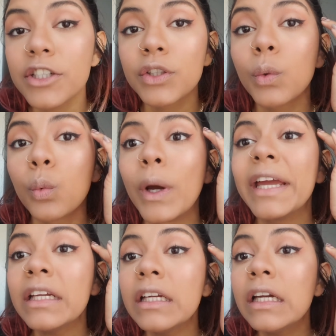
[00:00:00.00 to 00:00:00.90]
the
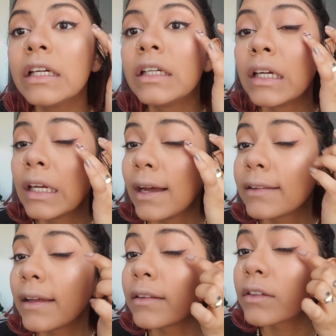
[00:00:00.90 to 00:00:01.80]
wing,
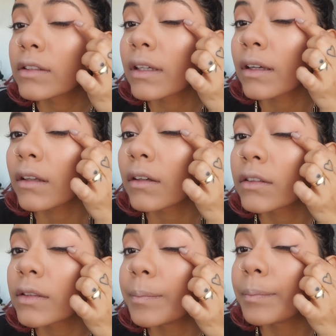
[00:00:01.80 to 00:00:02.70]
and then there's like a
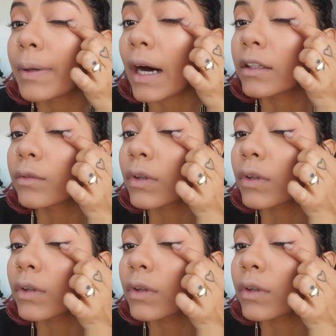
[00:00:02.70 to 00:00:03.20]
little spot